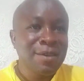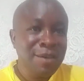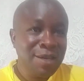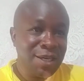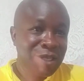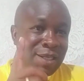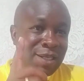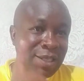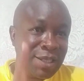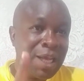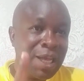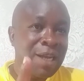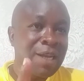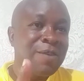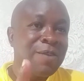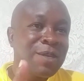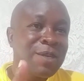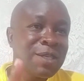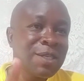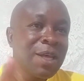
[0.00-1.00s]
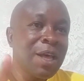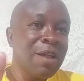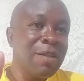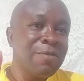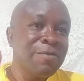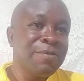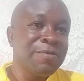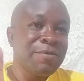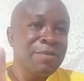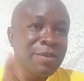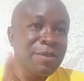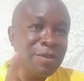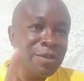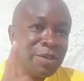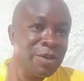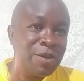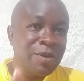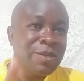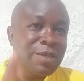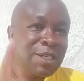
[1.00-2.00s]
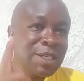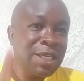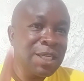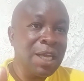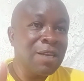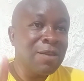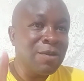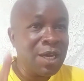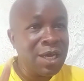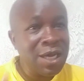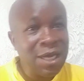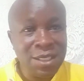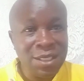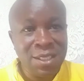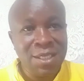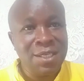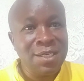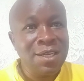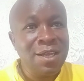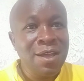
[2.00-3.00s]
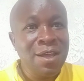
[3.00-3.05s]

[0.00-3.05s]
sell yourself. Don't sell your candidate.